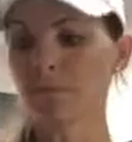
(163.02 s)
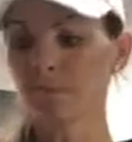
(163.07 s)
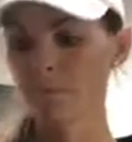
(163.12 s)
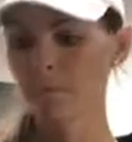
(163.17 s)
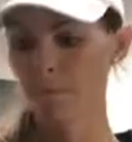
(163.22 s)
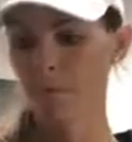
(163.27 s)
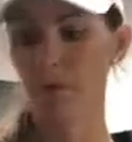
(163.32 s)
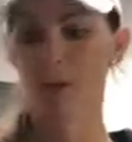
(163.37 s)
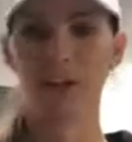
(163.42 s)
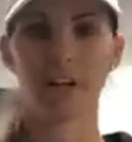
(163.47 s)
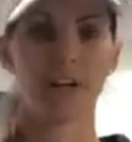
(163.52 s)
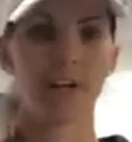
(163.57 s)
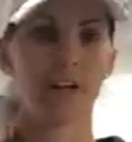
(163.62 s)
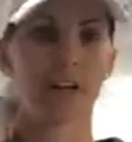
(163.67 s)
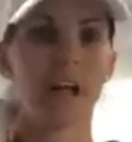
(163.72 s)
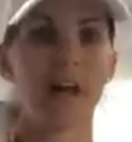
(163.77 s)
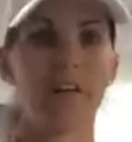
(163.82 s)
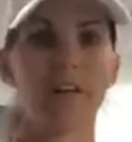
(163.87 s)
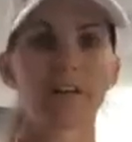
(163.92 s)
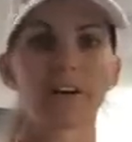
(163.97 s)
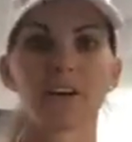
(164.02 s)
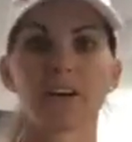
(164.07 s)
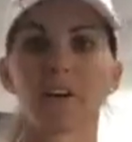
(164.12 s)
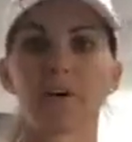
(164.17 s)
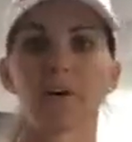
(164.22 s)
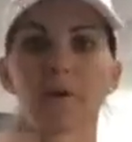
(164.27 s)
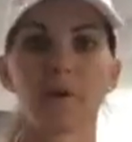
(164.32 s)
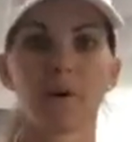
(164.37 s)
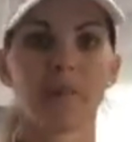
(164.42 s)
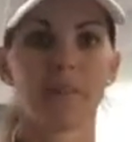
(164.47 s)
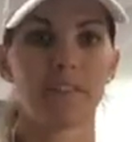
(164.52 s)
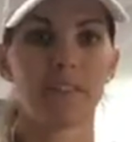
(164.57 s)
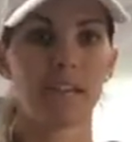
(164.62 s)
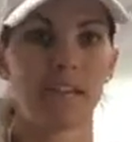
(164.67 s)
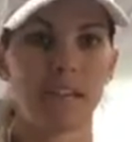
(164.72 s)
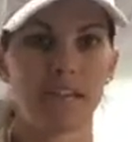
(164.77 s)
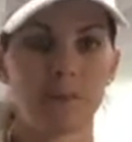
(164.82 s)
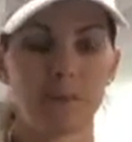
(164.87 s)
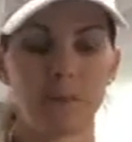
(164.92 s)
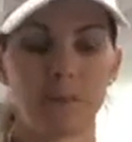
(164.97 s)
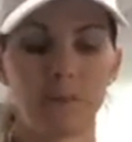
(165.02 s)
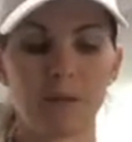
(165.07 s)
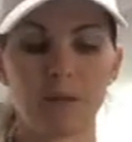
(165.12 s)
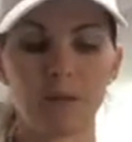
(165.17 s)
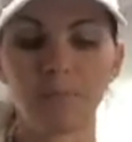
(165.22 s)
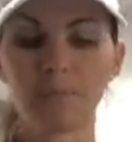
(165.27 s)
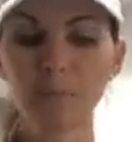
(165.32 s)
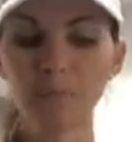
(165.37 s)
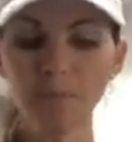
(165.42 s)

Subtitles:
put it in your calendar, whatever the case may be.